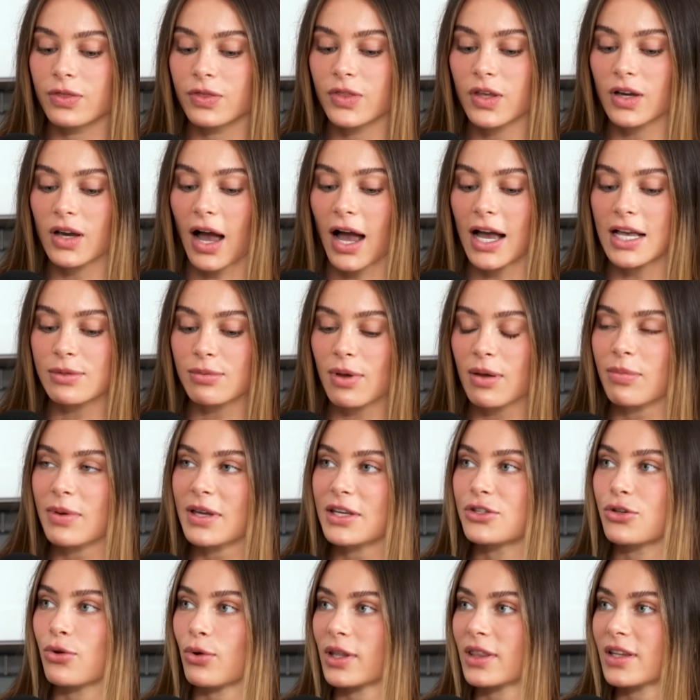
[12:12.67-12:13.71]
the guys might
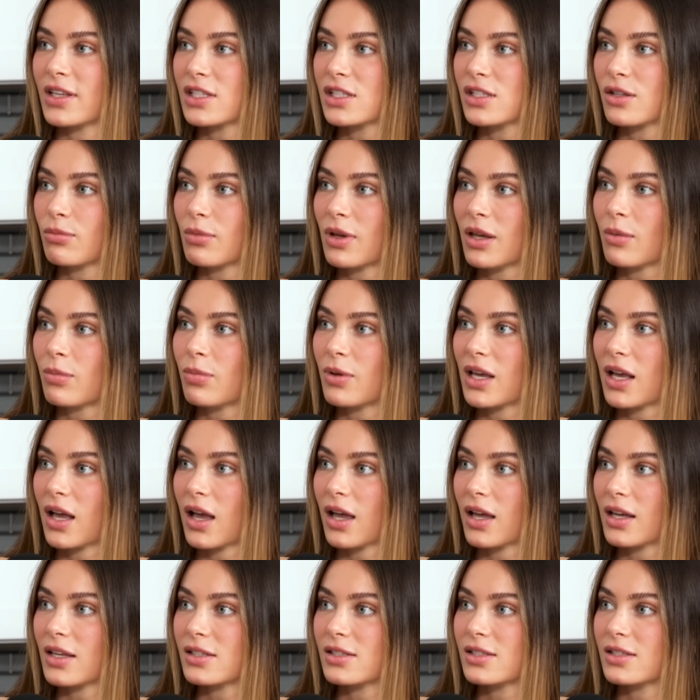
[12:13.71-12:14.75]
be doing this to me
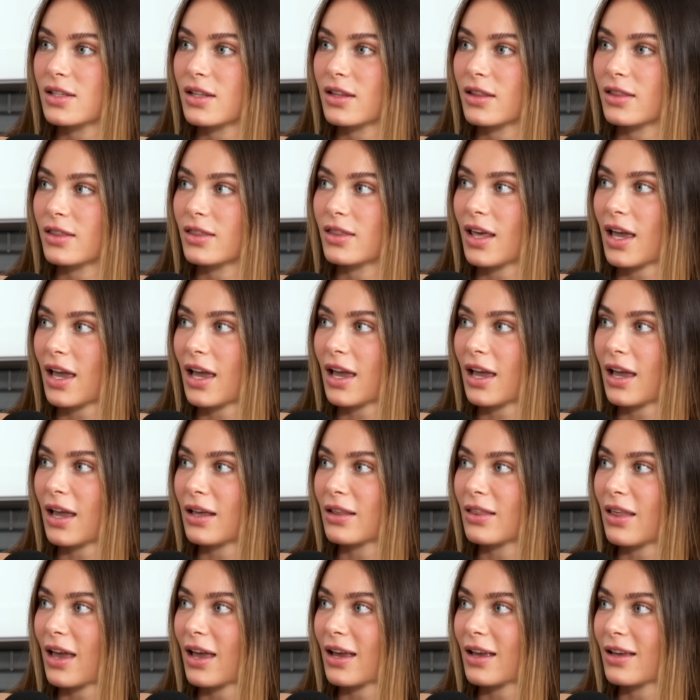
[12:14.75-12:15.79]
because
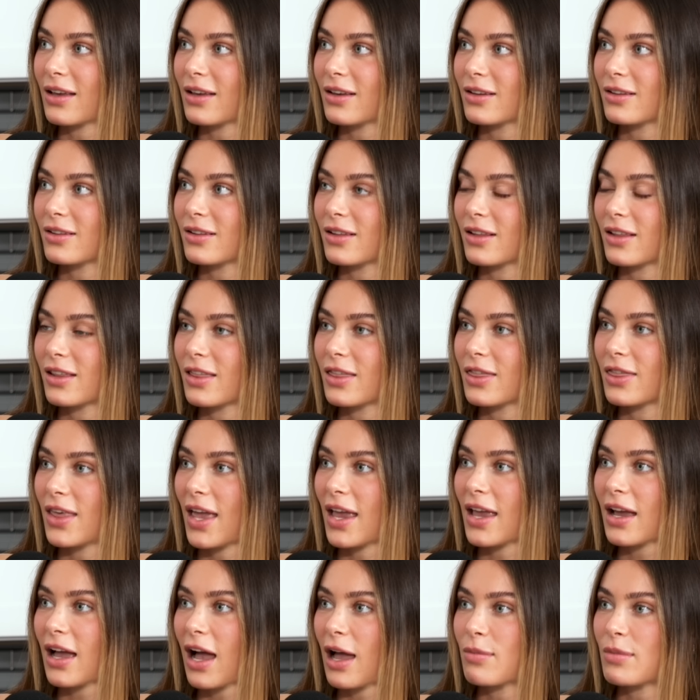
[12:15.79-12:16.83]
they like
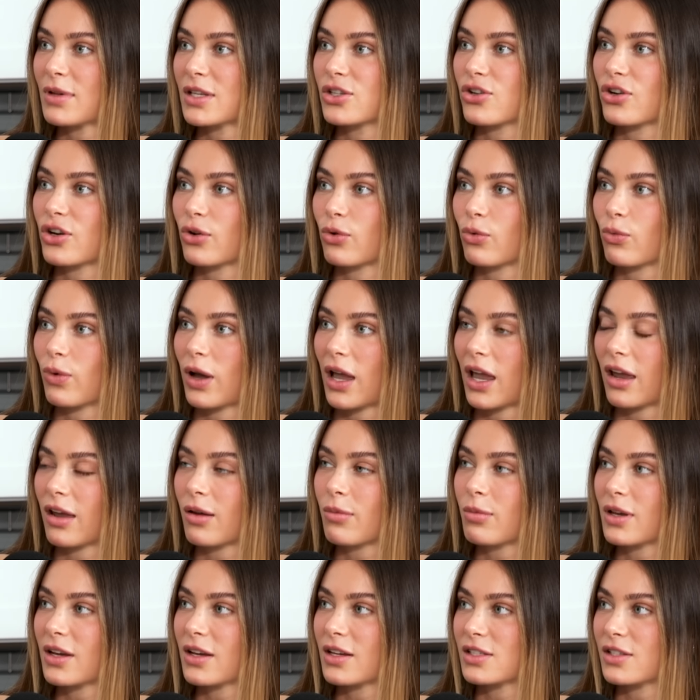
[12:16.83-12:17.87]
think I'm a certain
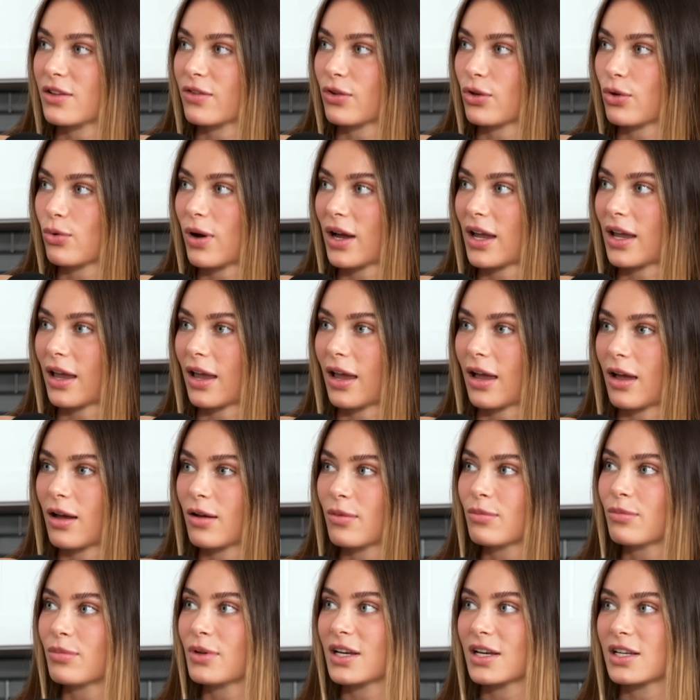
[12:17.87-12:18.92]
way because of who I
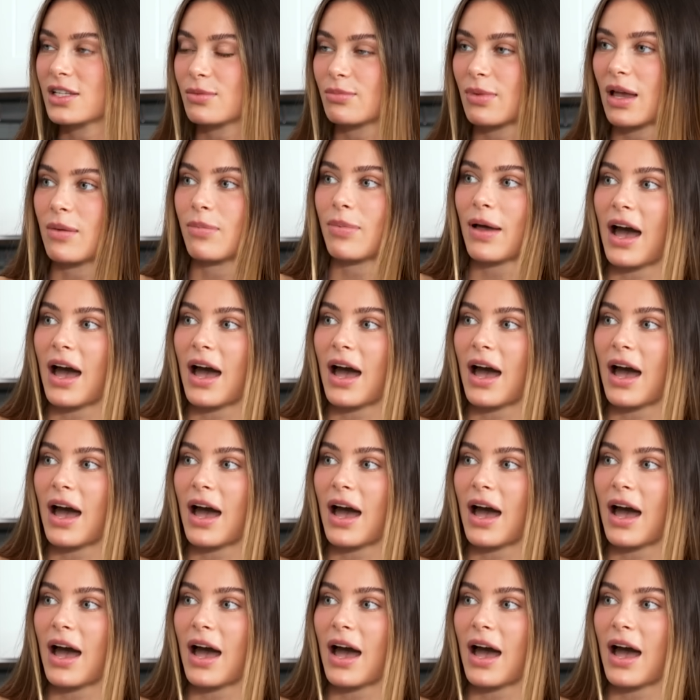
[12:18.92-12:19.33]
am, because of my